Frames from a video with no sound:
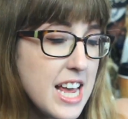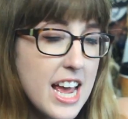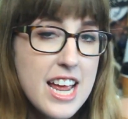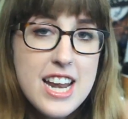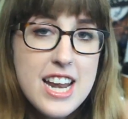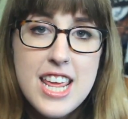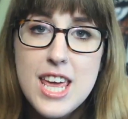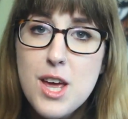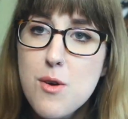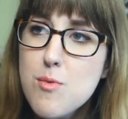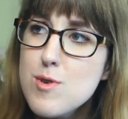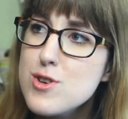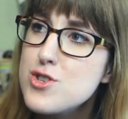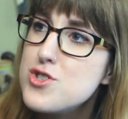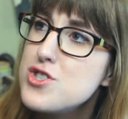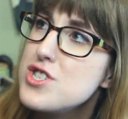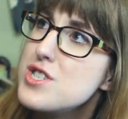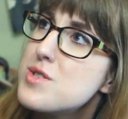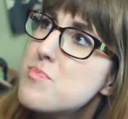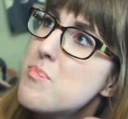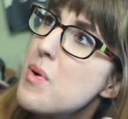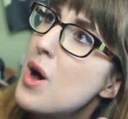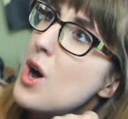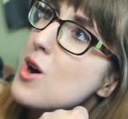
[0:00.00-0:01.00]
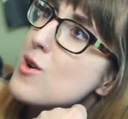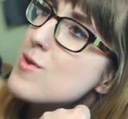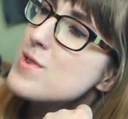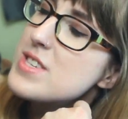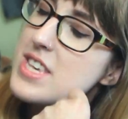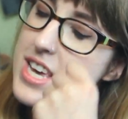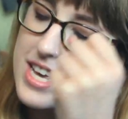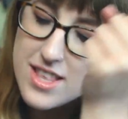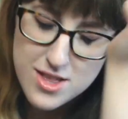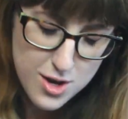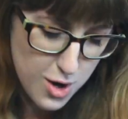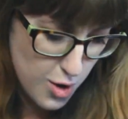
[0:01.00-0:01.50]
and he was just
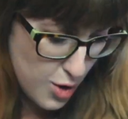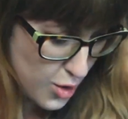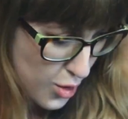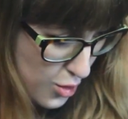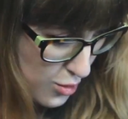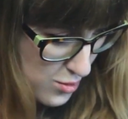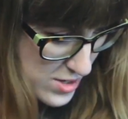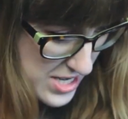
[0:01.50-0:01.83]
posing the whole